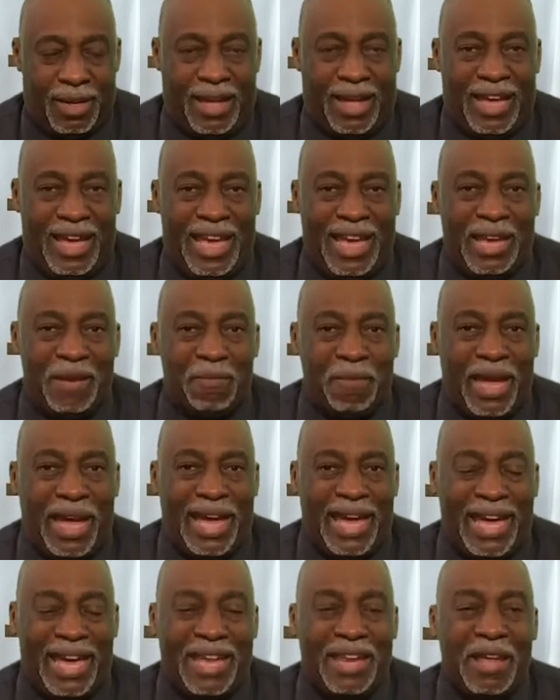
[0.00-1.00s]

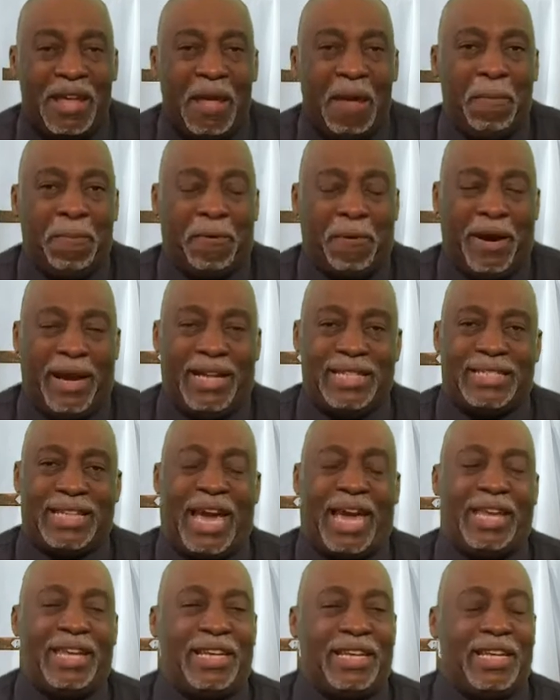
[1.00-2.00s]
Amen. Praise
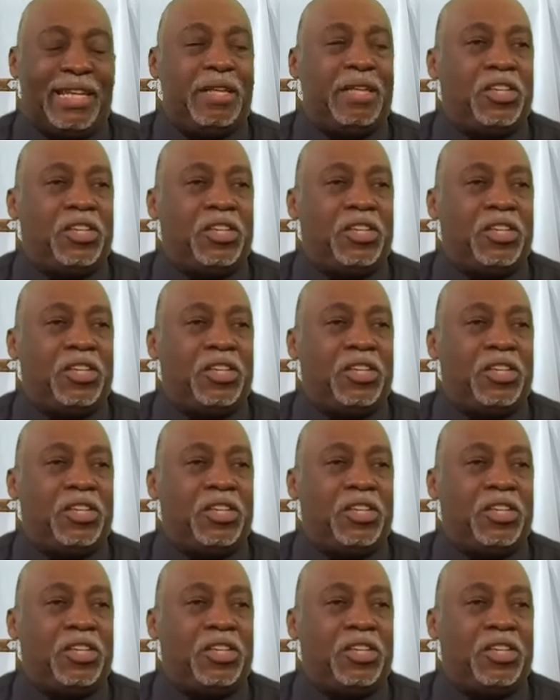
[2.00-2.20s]
God.